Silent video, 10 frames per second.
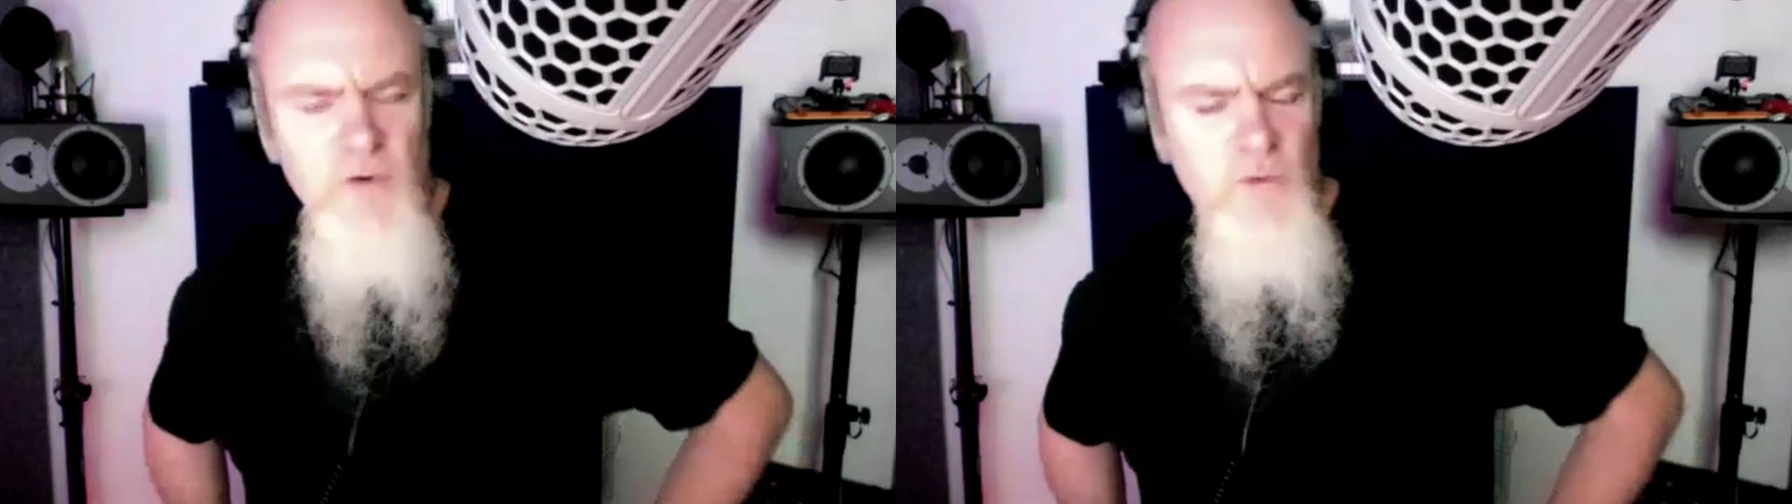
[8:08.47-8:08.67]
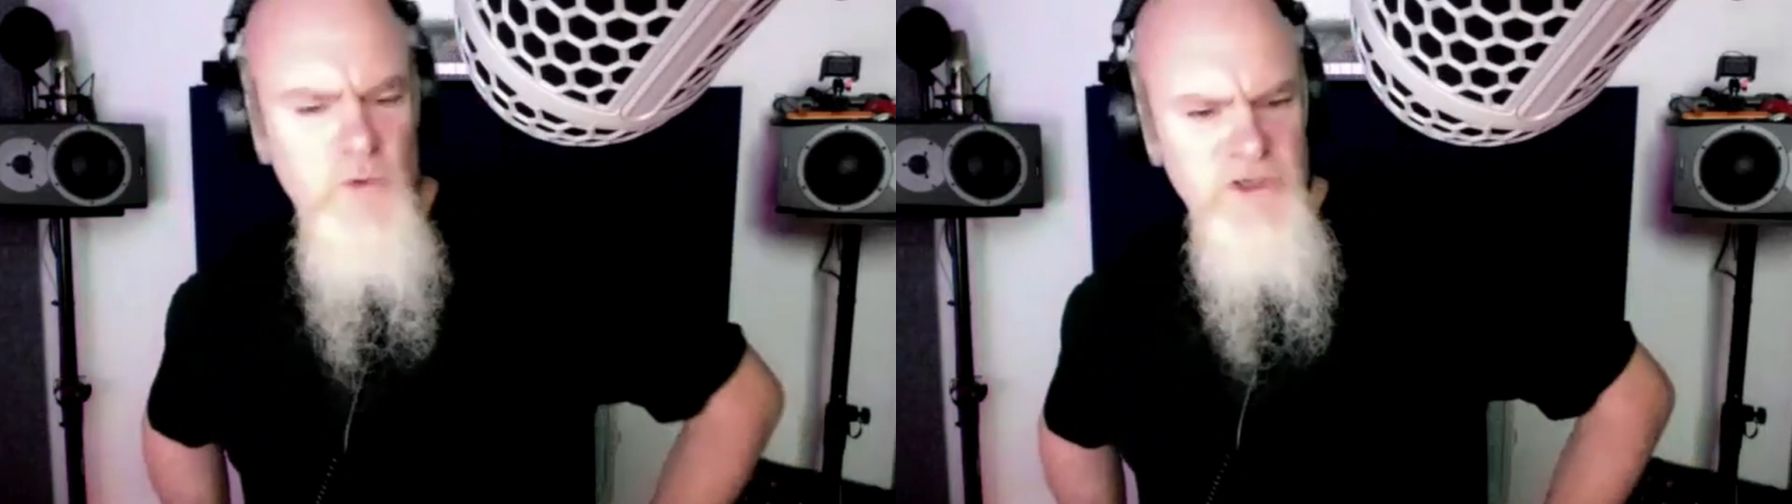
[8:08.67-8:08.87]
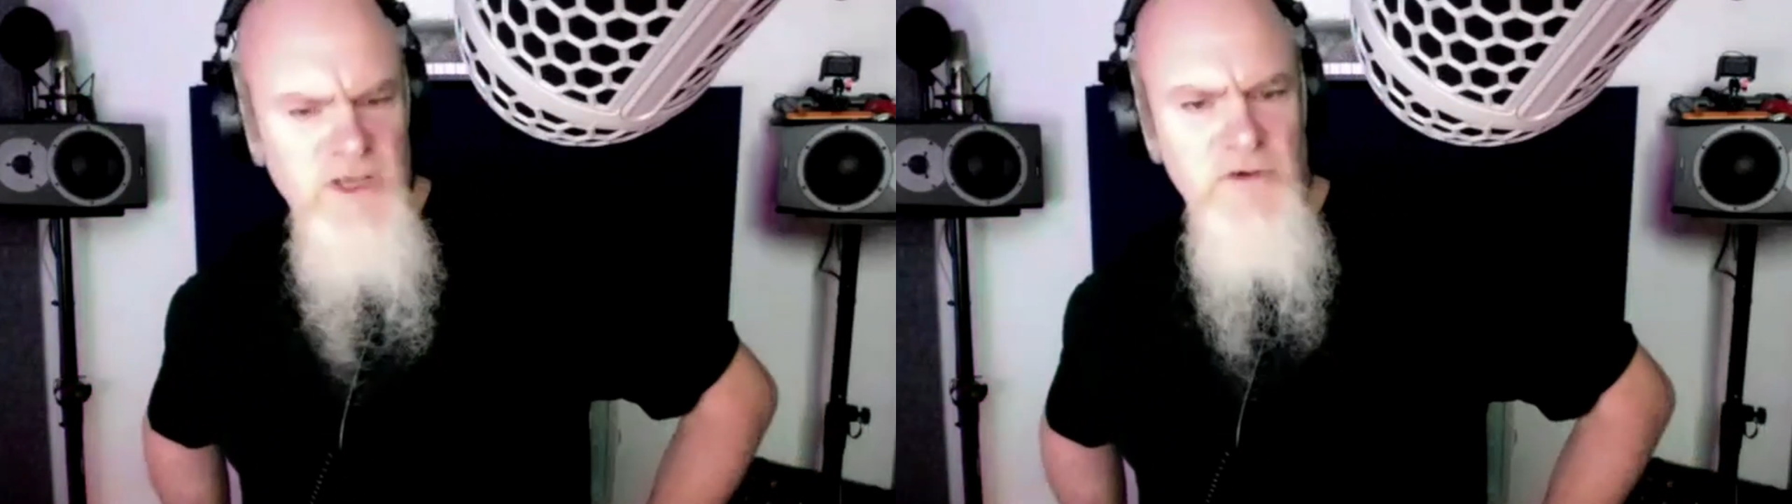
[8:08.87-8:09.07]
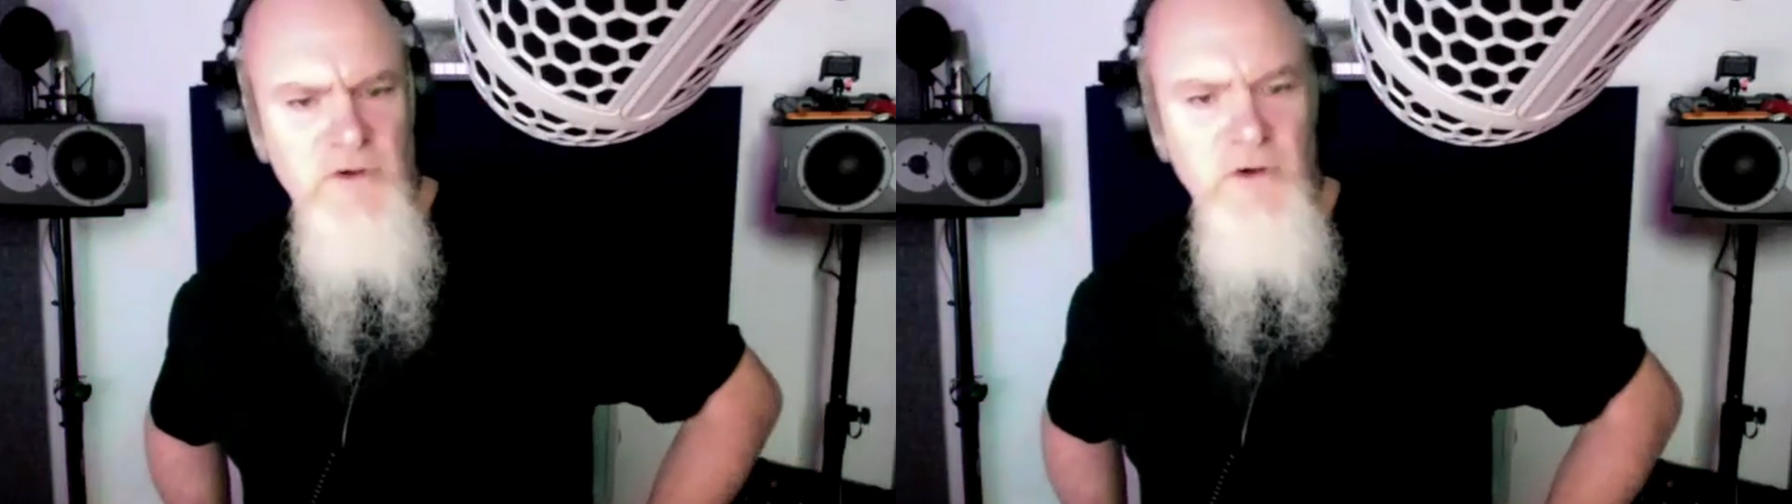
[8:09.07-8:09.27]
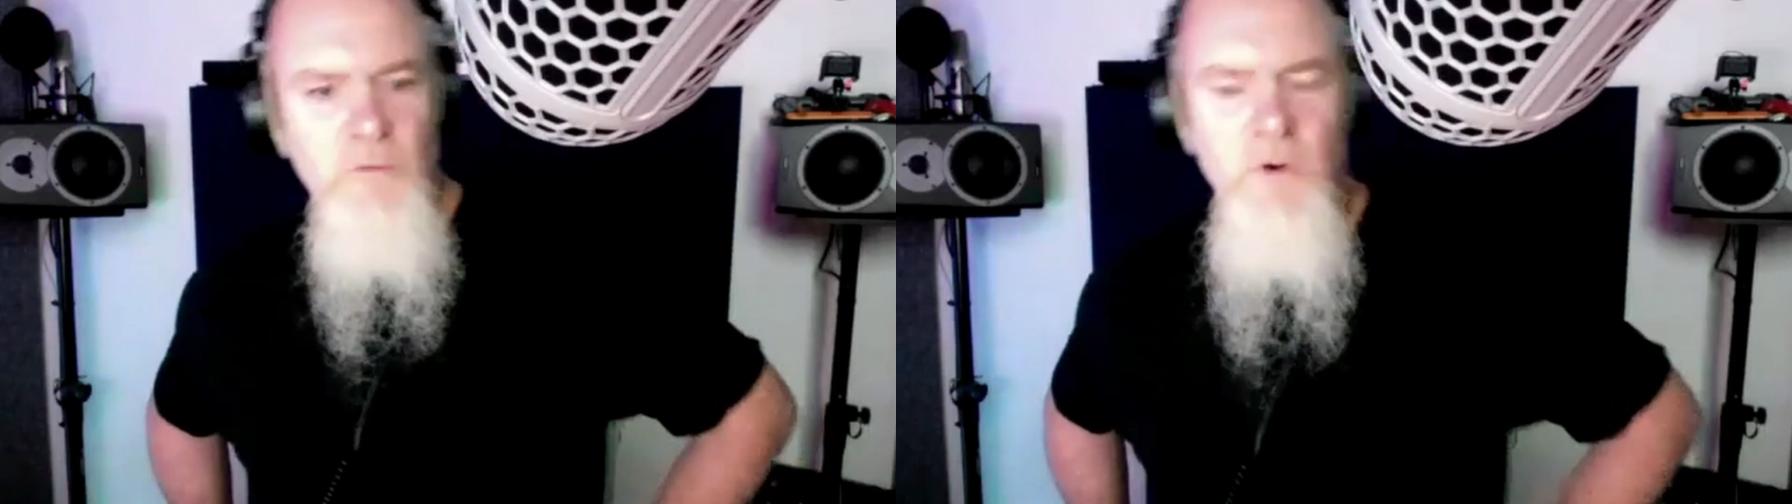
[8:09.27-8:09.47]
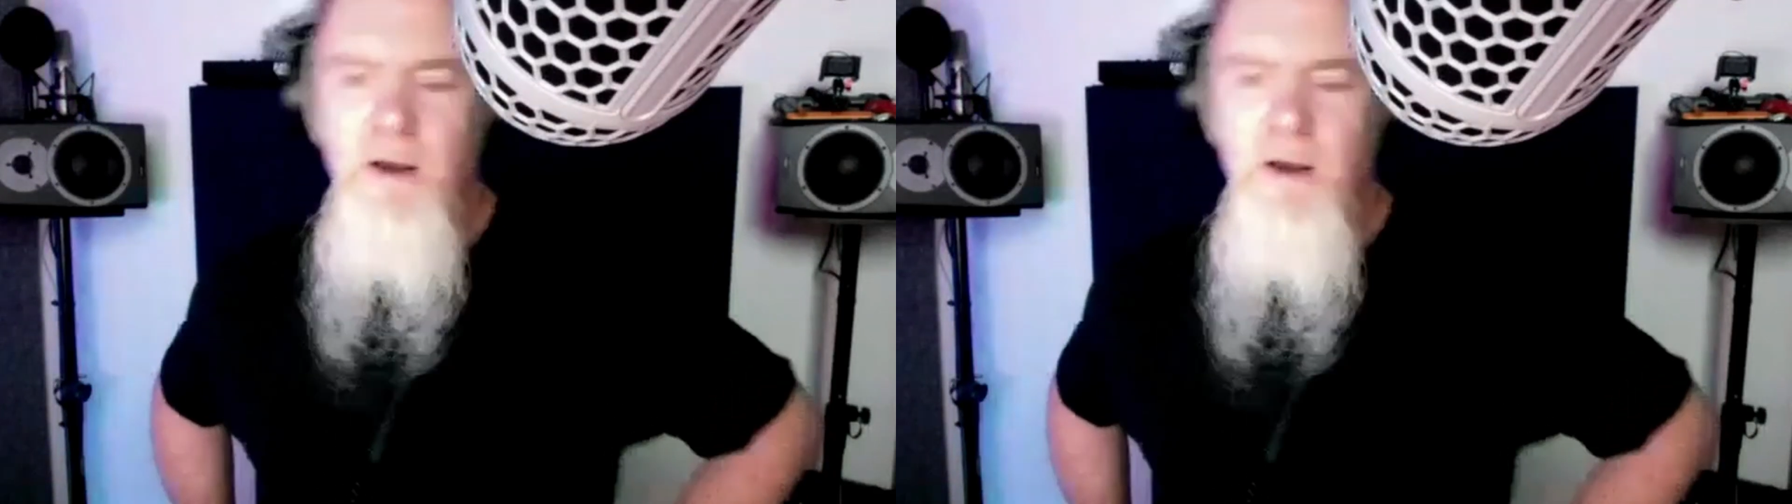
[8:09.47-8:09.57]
oh, what's that doing? Oh, what